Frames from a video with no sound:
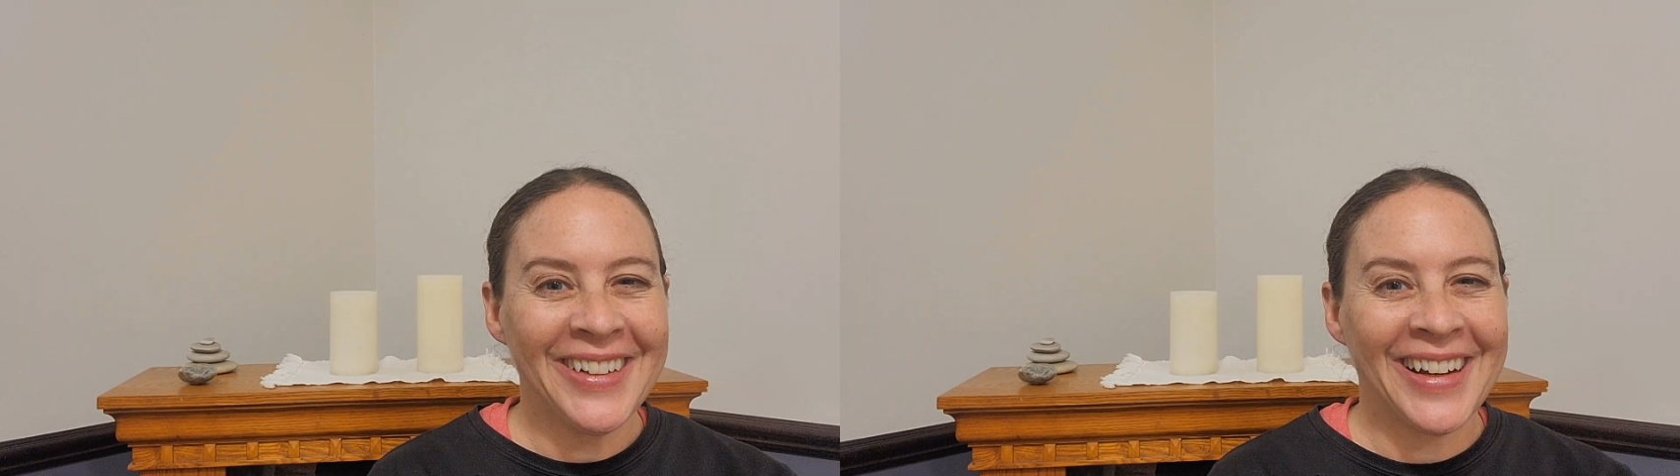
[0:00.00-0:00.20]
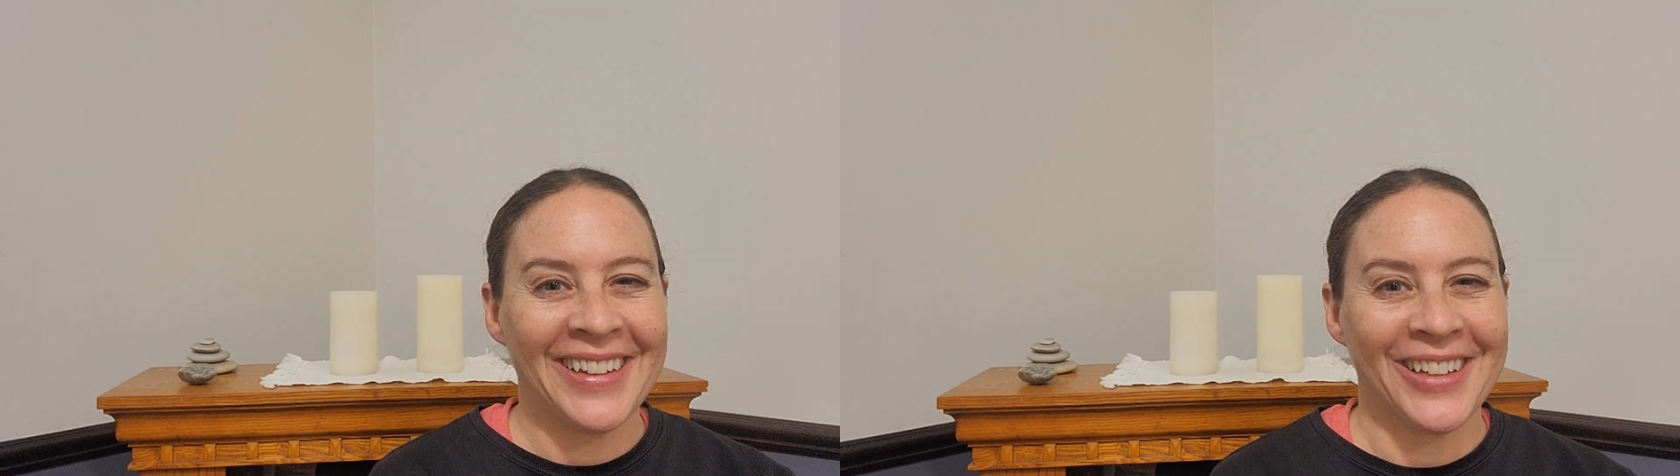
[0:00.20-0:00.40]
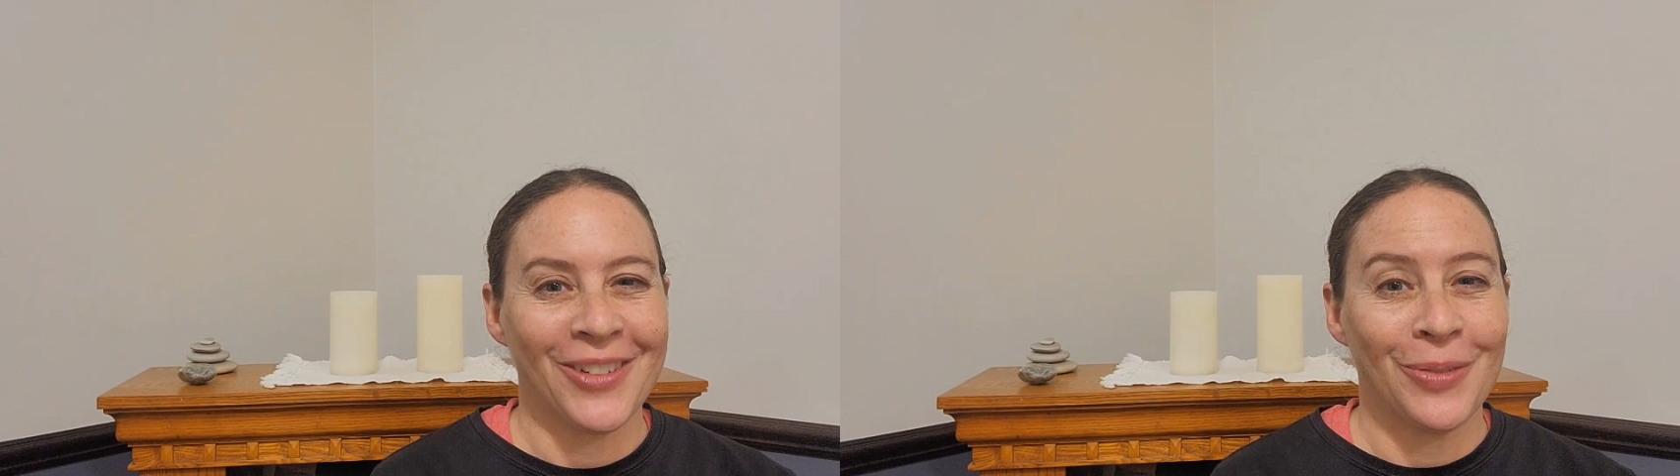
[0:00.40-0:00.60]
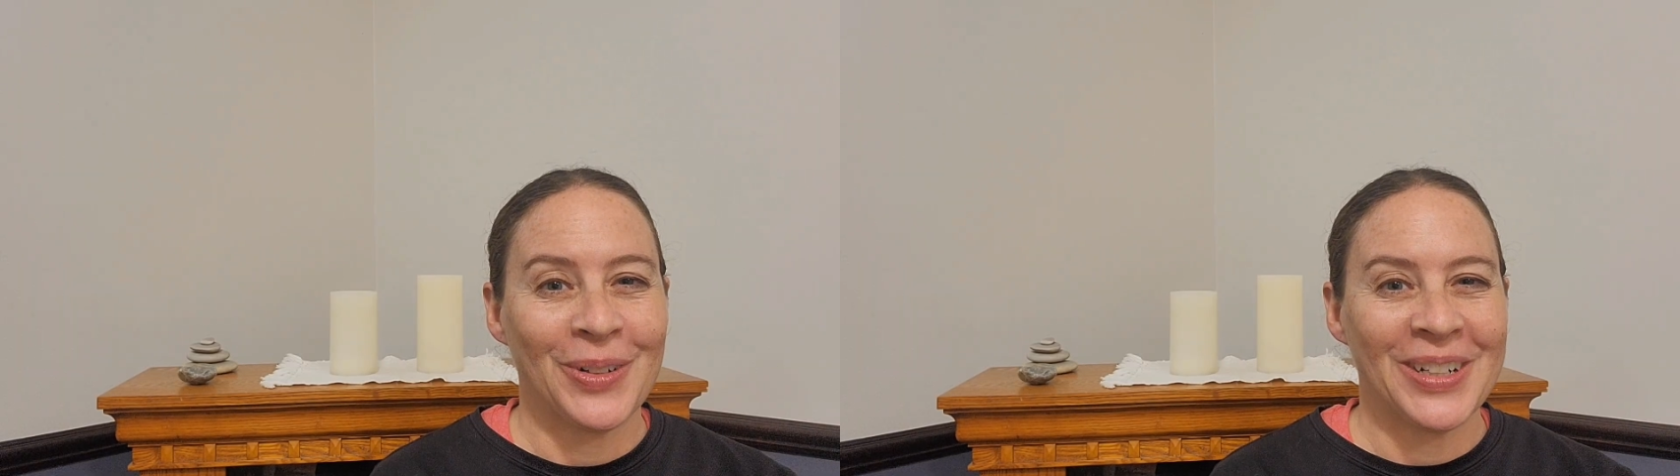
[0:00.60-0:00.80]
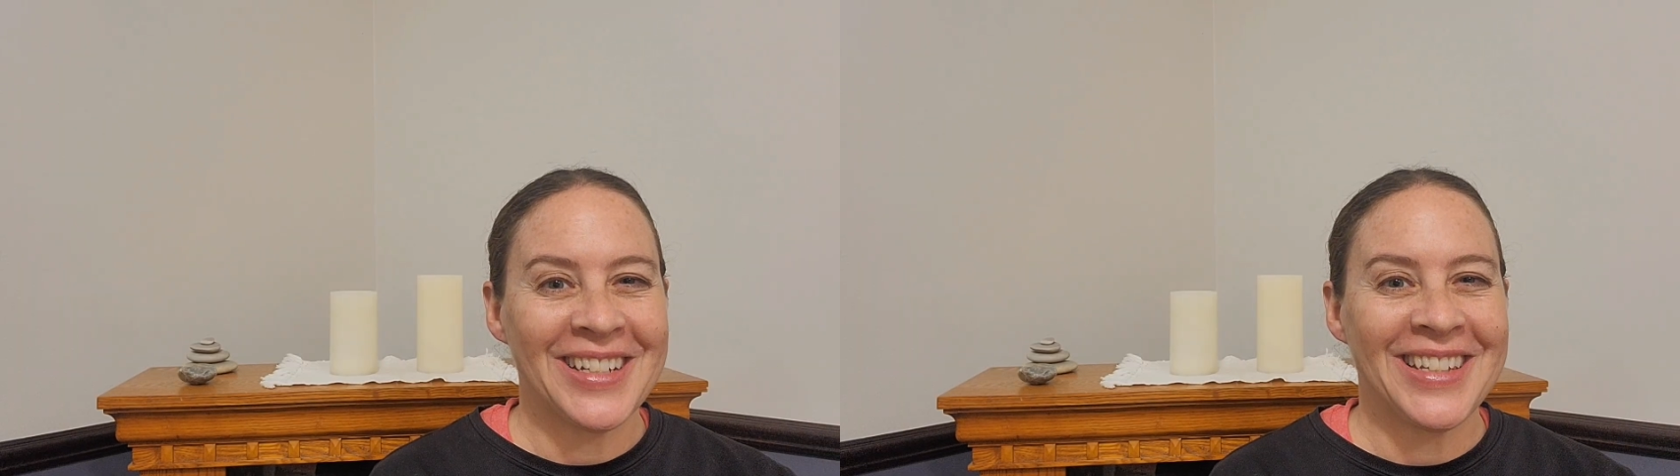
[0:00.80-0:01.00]
and I look
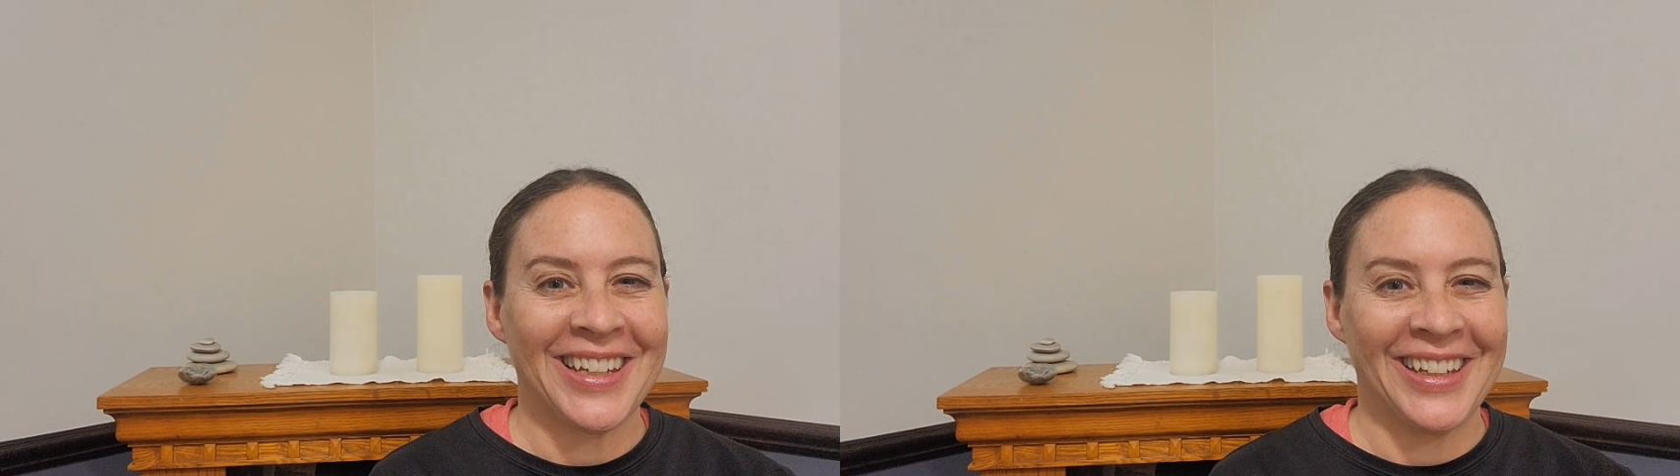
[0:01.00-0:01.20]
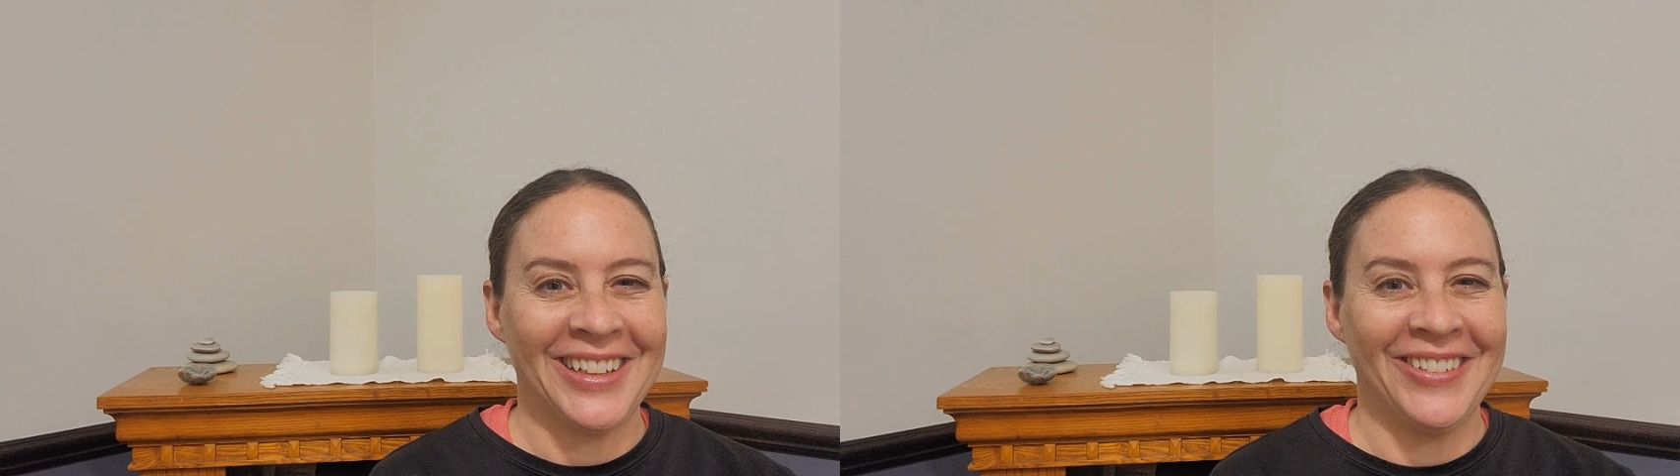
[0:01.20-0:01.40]
forward to seeing